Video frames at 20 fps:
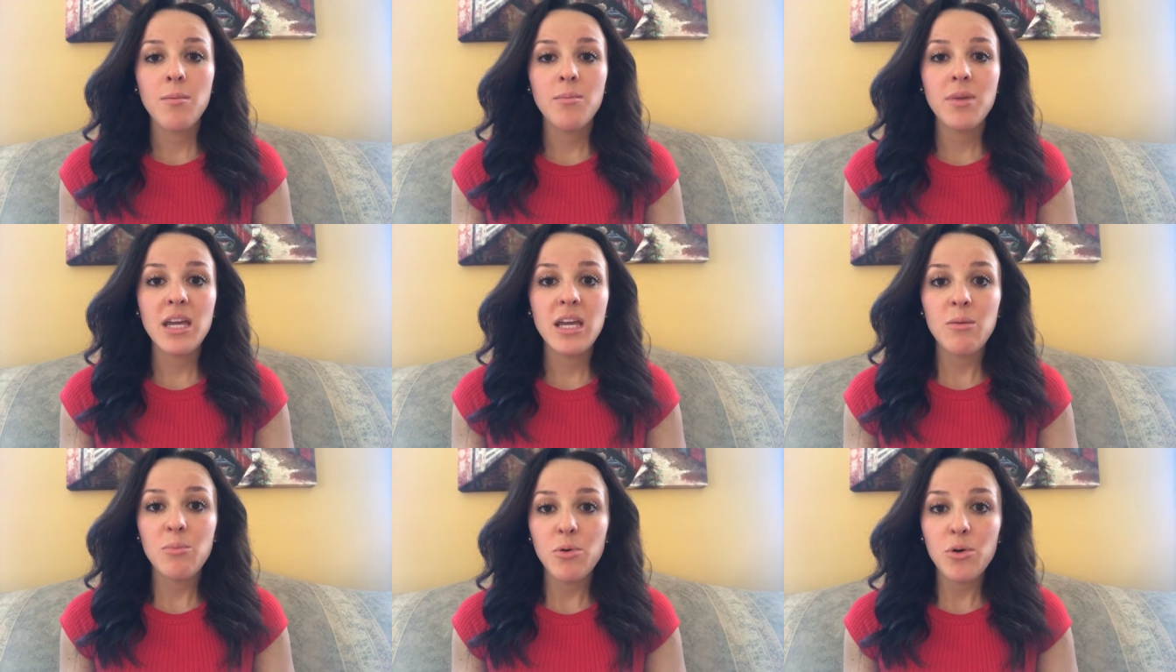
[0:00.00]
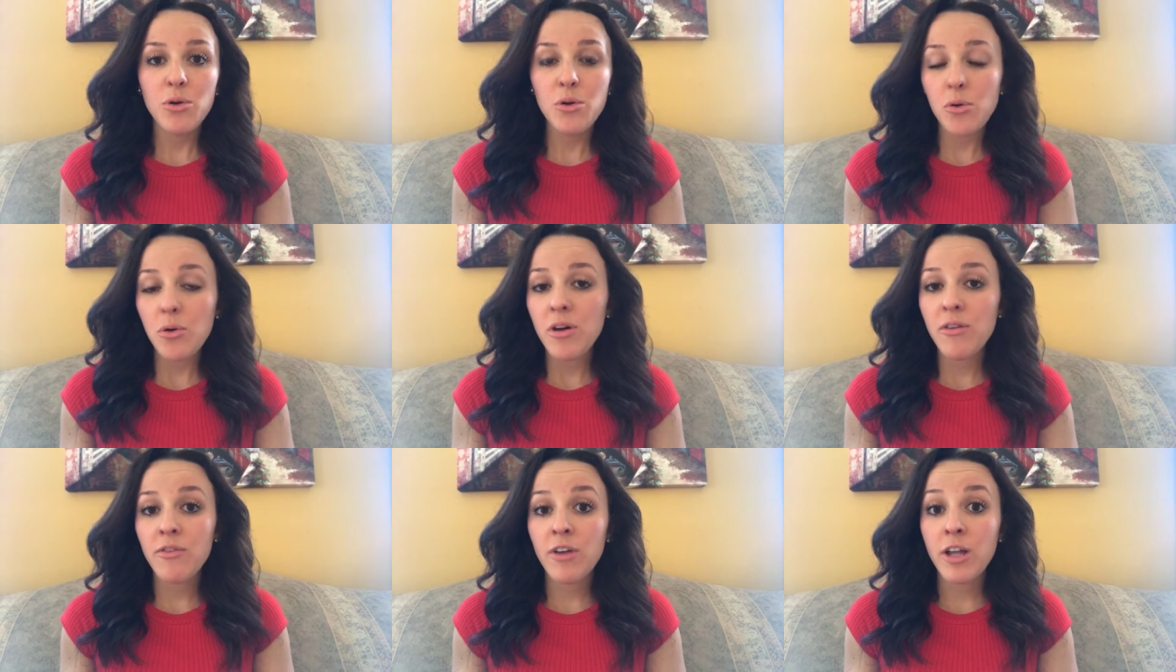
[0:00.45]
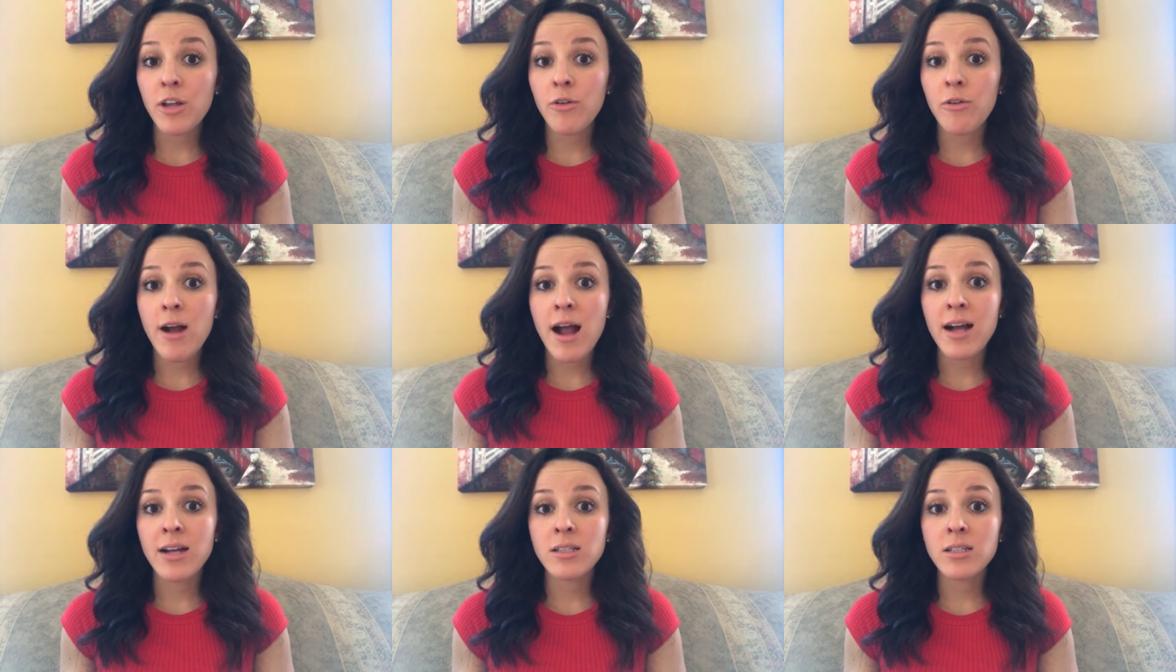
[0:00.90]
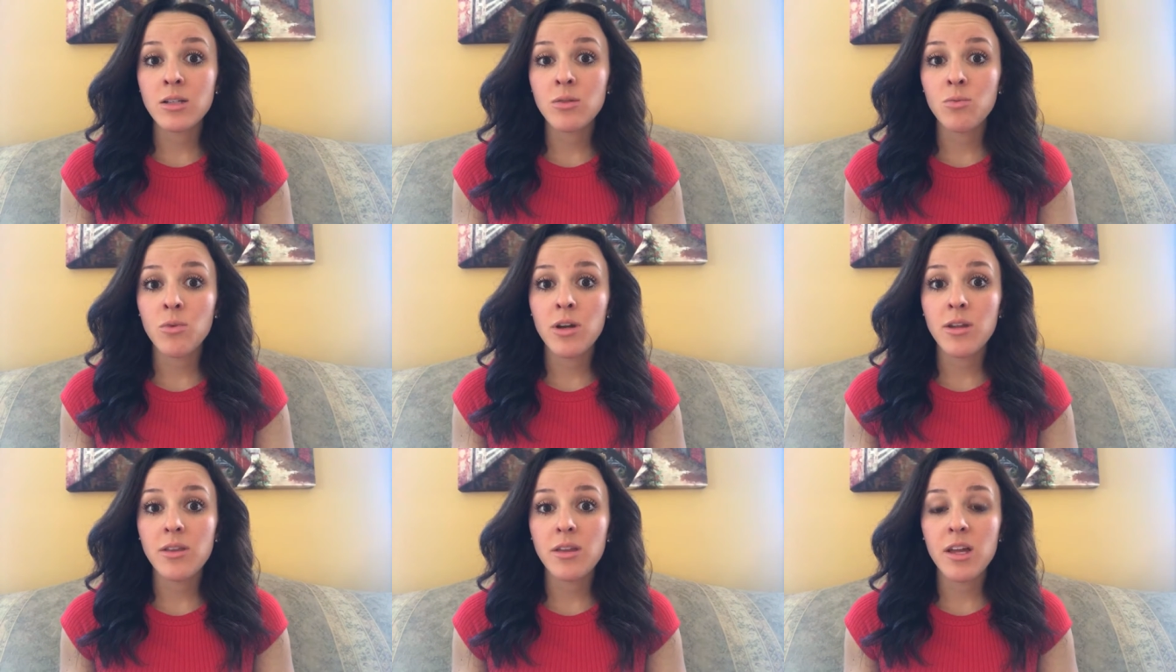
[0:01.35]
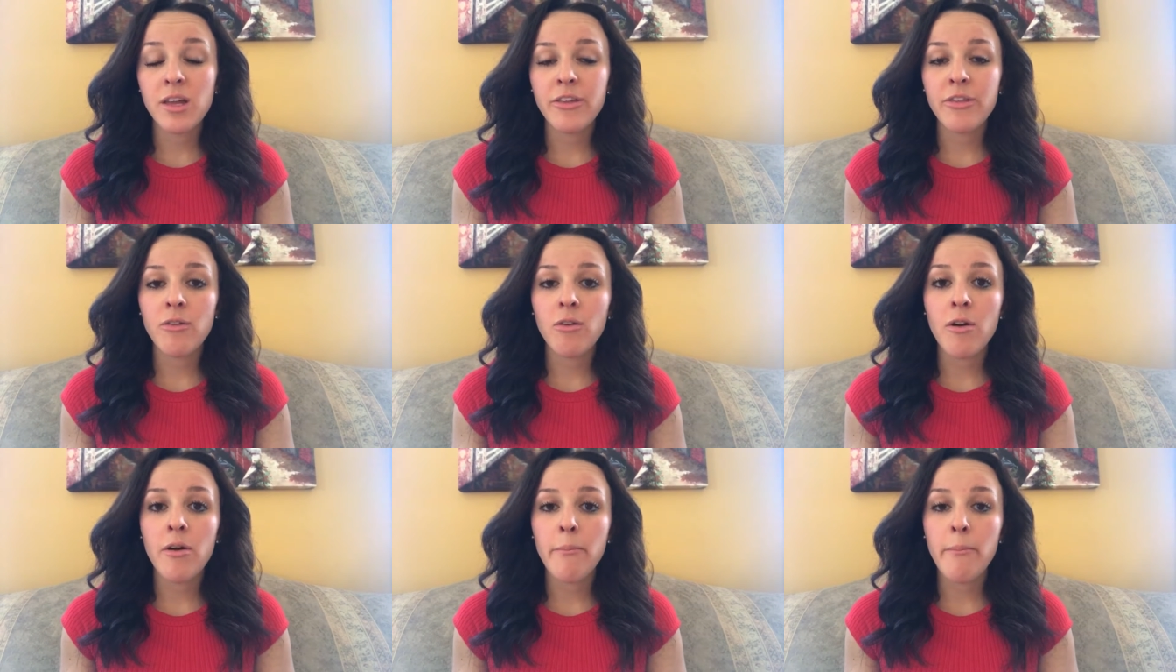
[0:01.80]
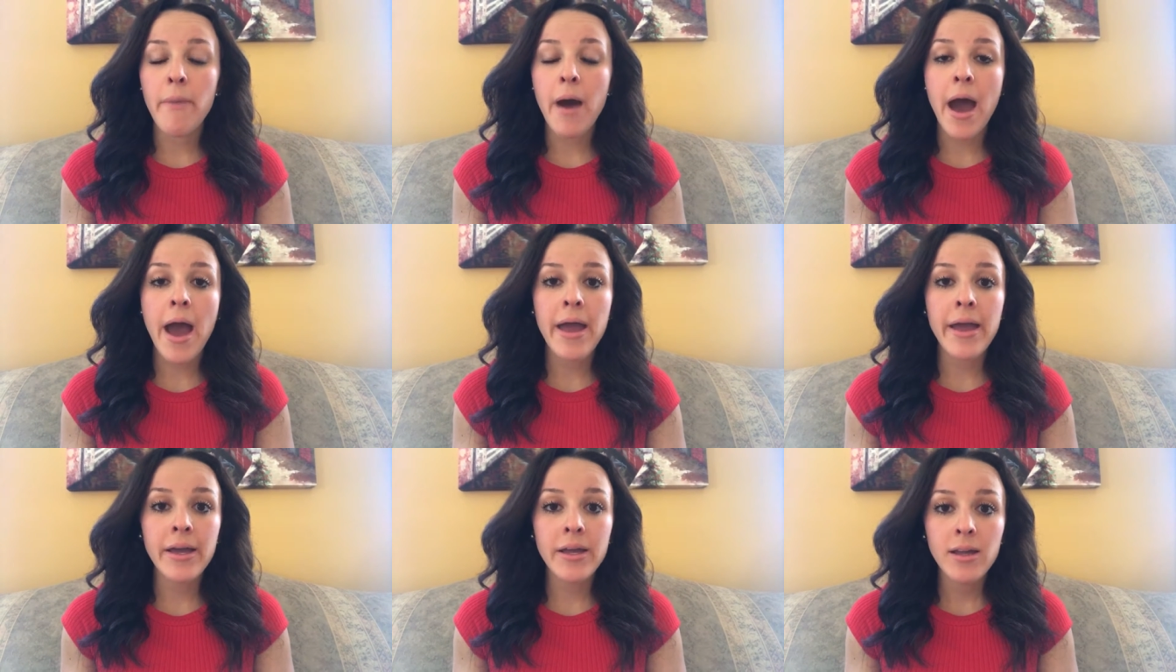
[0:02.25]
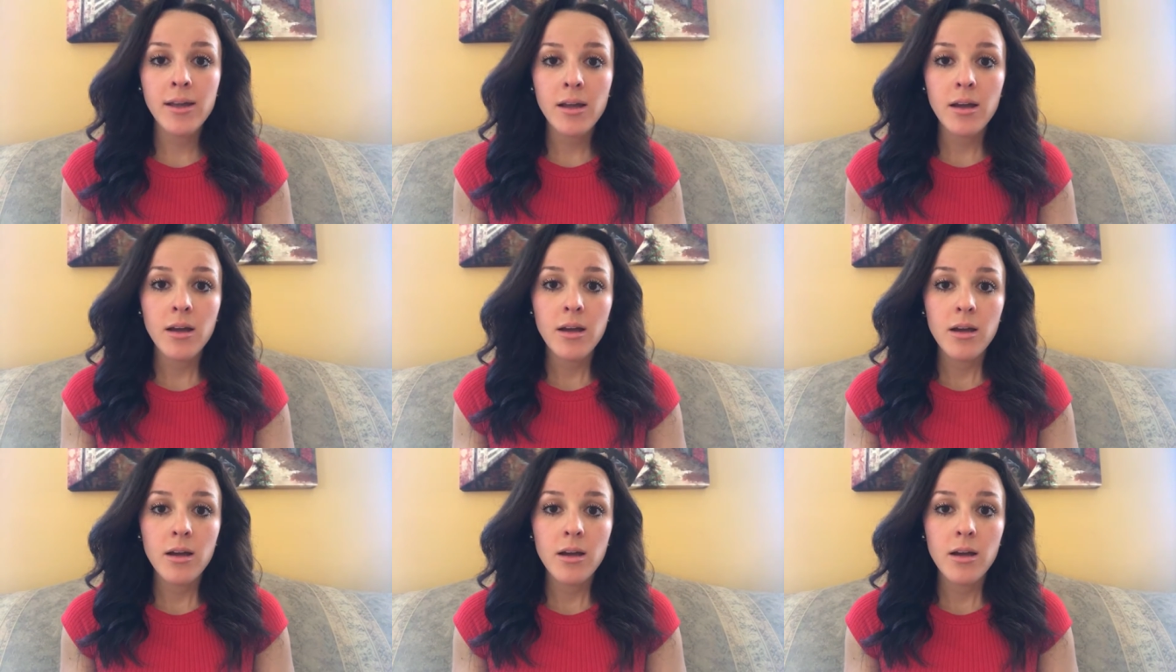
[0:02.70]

people who have interacted with either on my